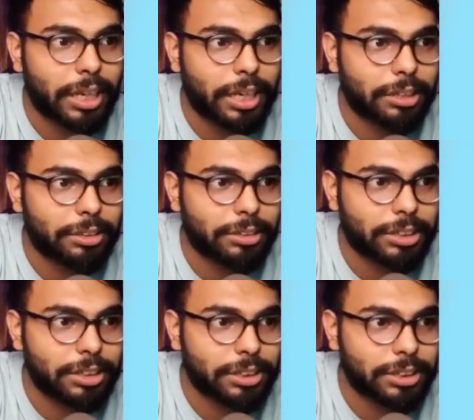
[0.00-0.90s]

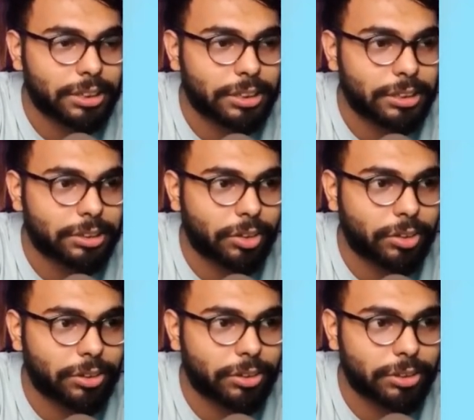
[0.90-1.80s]
and this thing is
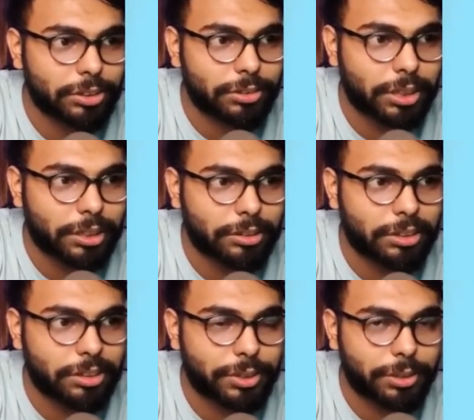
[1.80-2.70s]
not also like
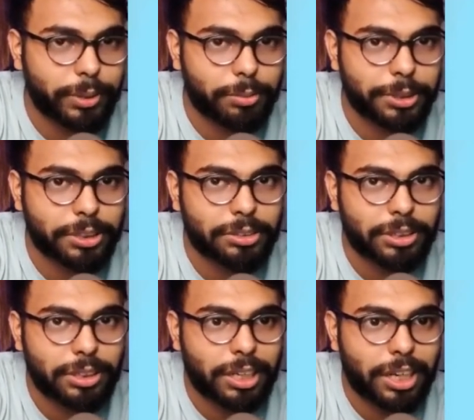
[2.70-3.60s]
give feedback button,
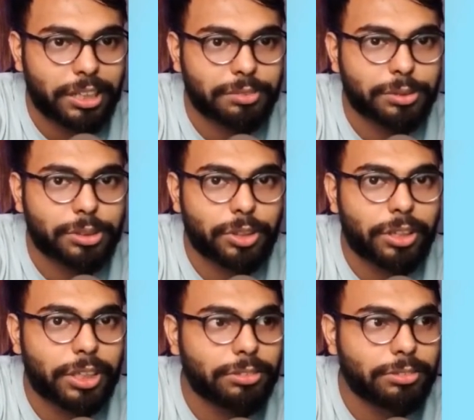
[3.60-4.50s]
and if you
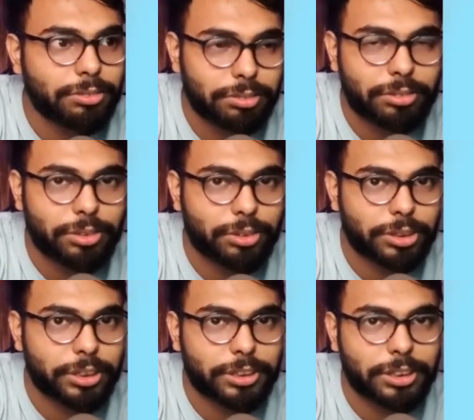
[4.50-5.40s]
scroll down,
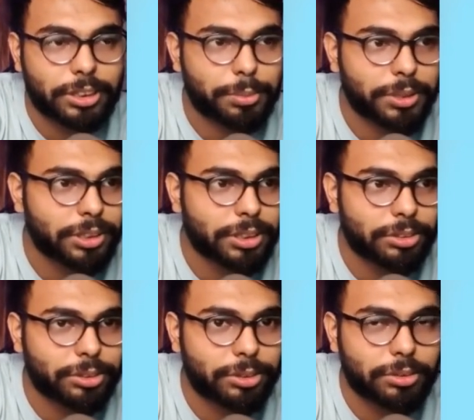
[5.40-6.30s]
those just
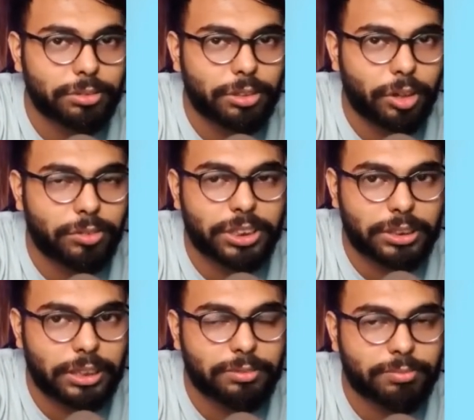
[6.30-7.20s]
disappears. So
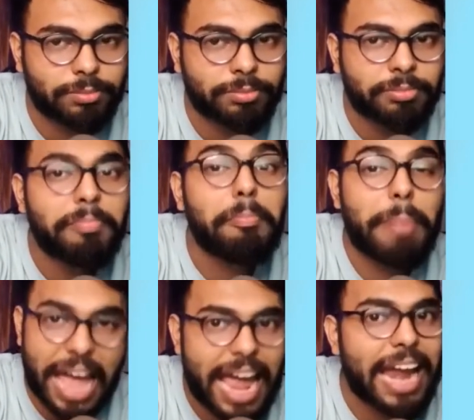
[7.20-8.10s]
obviously
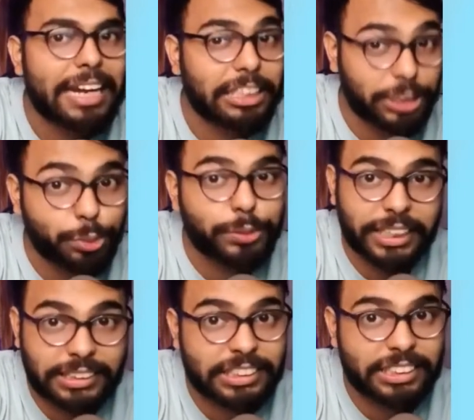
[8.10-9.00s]
bad
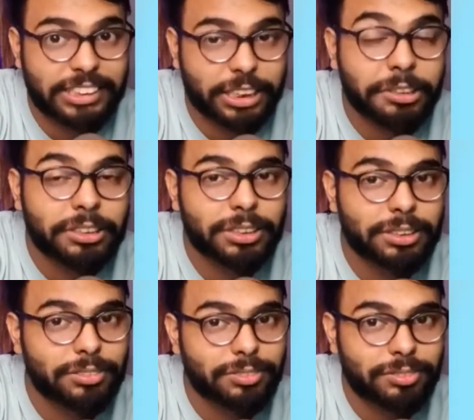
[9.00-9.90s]
UX
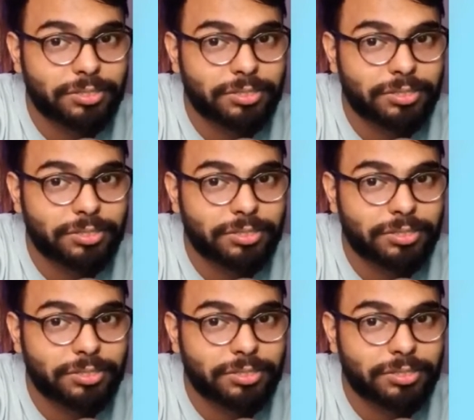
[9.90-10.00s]
decisions,